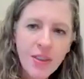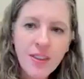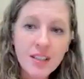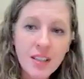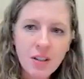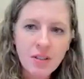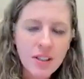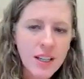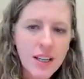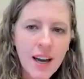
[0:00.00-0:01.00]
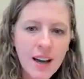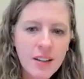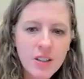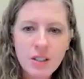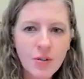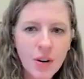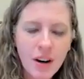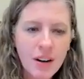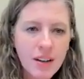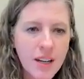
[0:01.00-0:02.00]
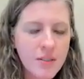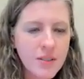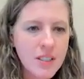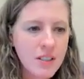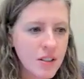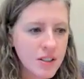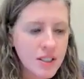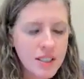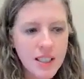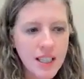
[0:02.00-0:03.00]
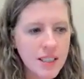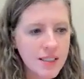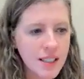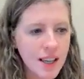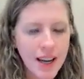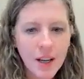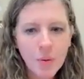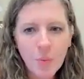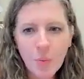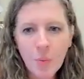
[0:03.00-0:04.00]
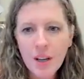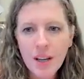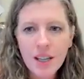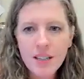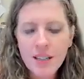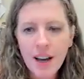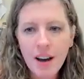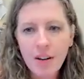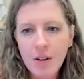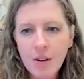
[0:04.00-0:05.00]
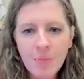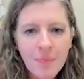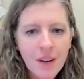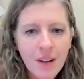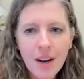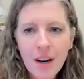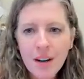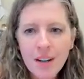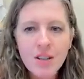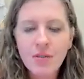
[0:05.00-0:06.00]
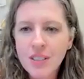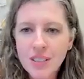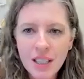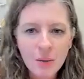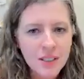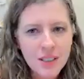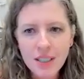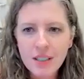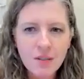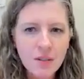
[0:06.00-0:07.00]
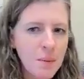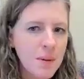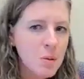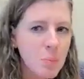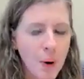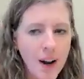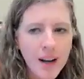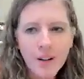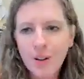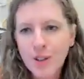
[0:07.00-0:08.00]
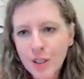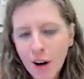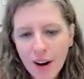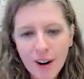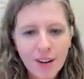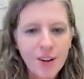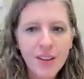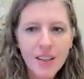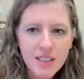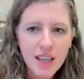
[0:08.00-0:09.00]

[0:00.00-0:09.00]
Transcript: things that you're looking at, just for our kind of listeners, is things like we can tell on different sequences if something's bright or dark or things